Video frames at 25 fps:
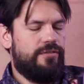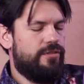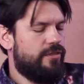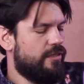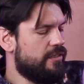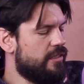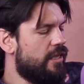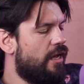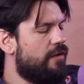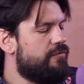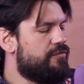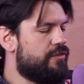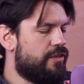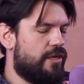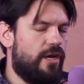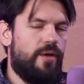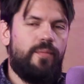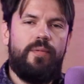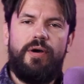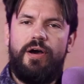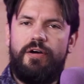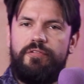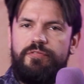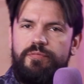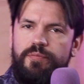the gloves
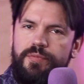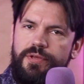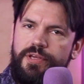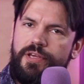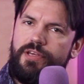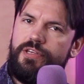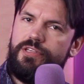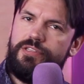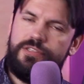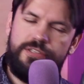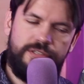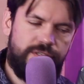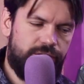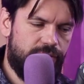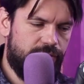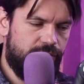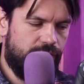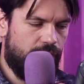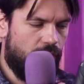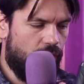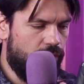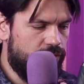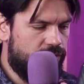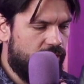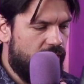come off because
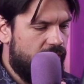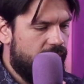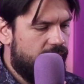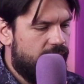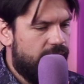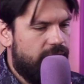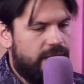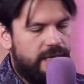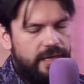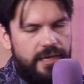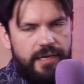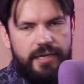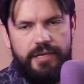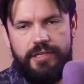note taking